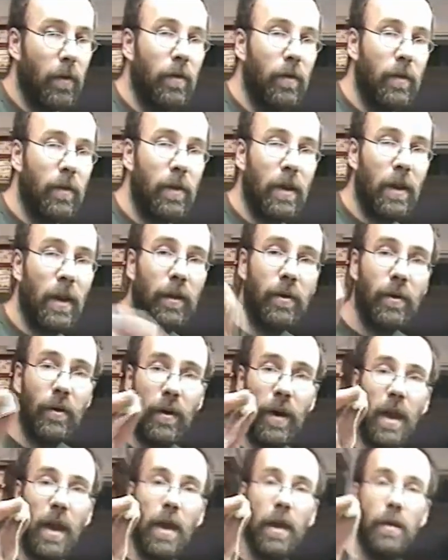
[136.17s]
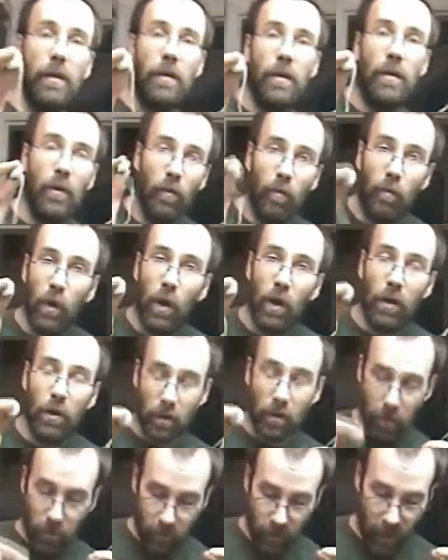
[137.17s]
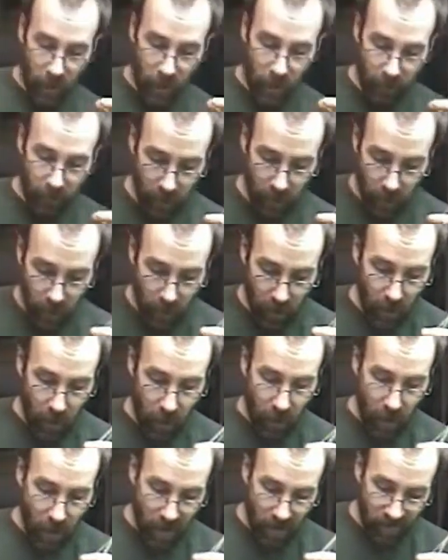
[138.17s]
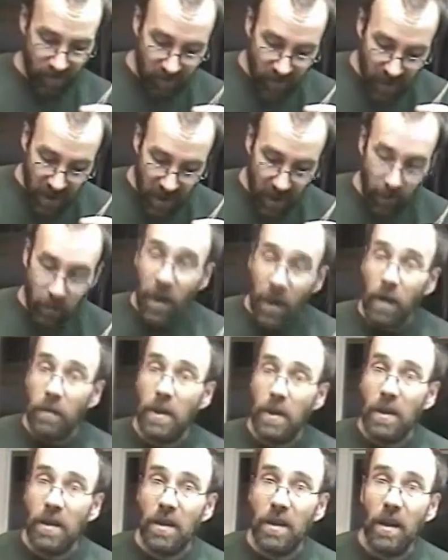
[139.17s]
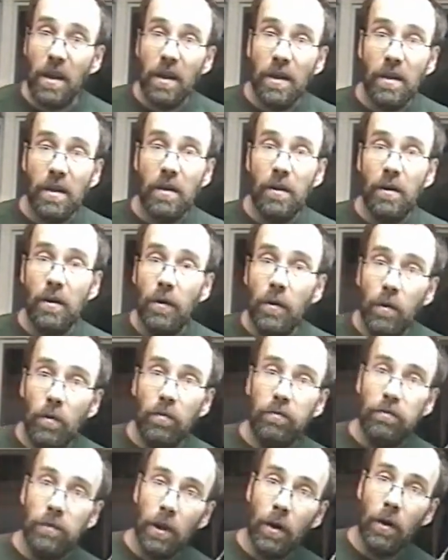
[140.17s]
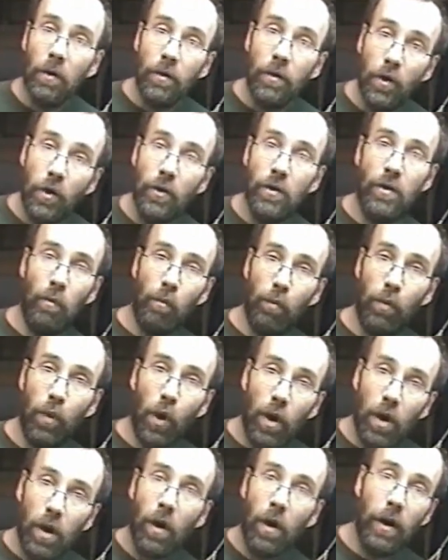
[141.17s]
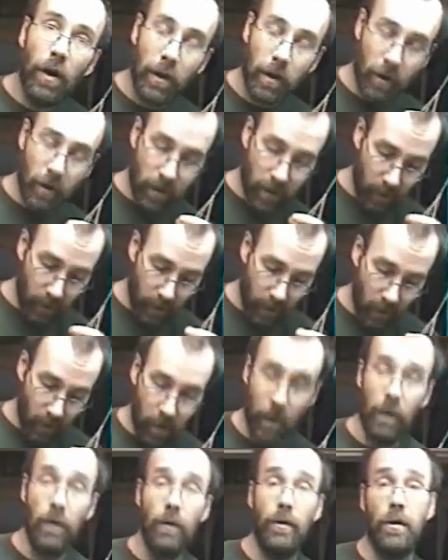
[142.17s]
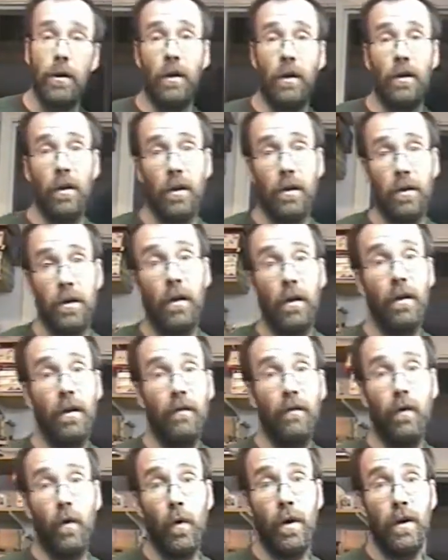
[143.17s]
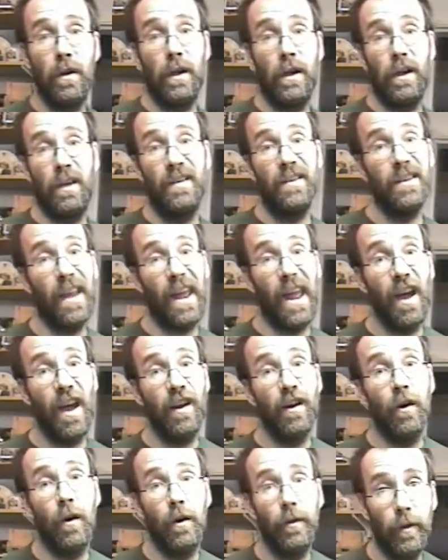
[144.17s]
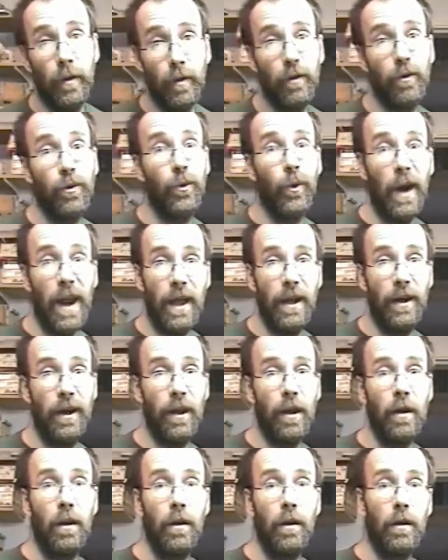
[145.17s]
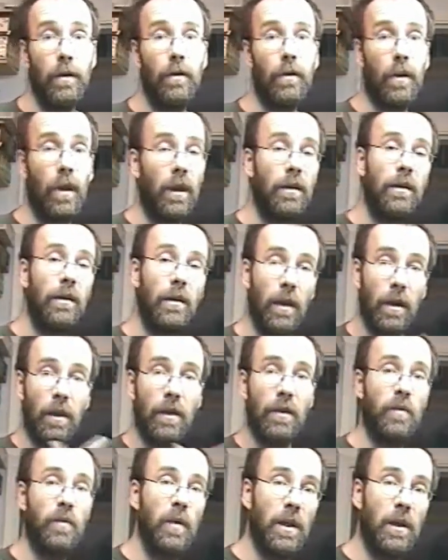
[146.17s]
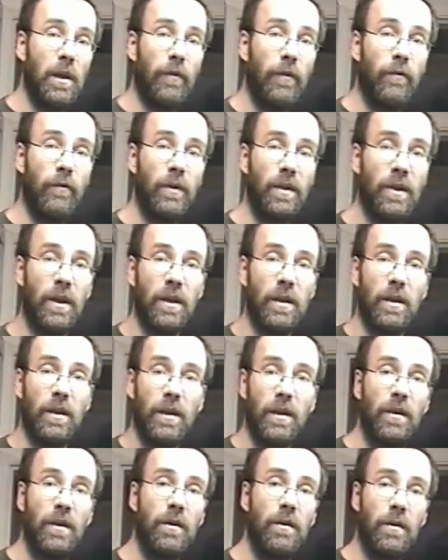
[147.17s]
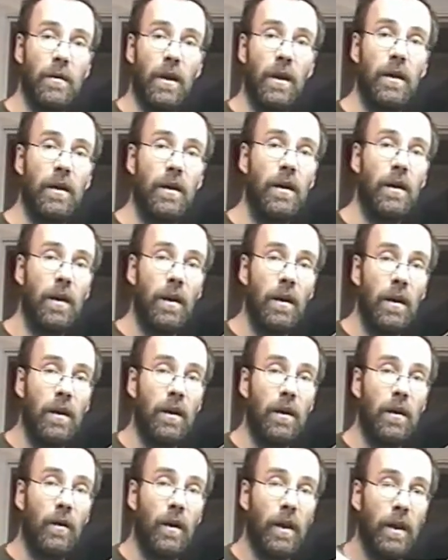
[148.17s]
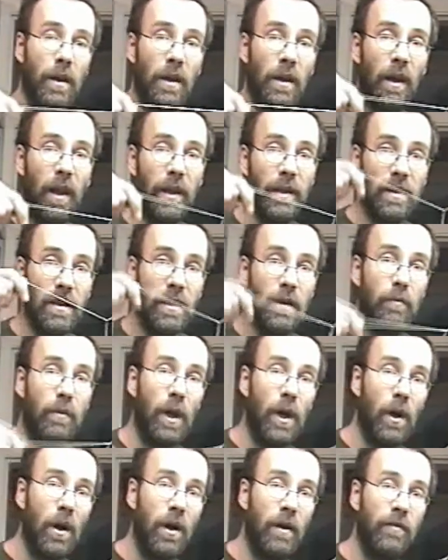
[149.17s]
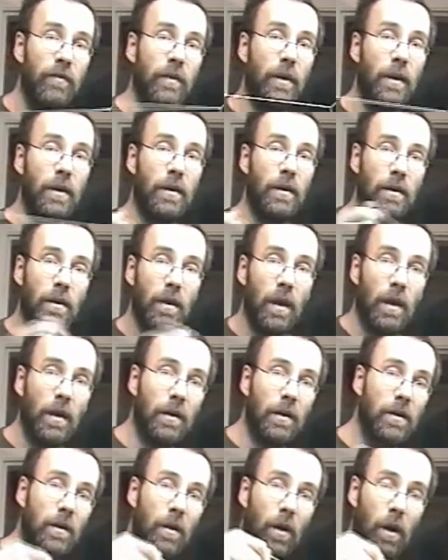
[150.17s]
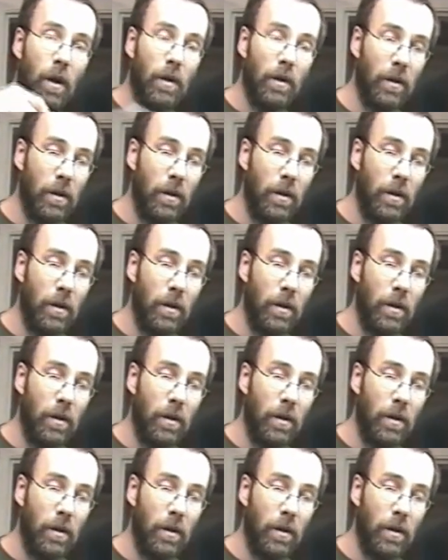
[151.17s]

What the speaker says: the other end, your ball or whatever, sometimes it's nice to, you know, use a book on it or something. I usually toss it on the floor and then I stand on the thread, okay, and then that gives me enough resistance so that, you know, I can let some off and it's not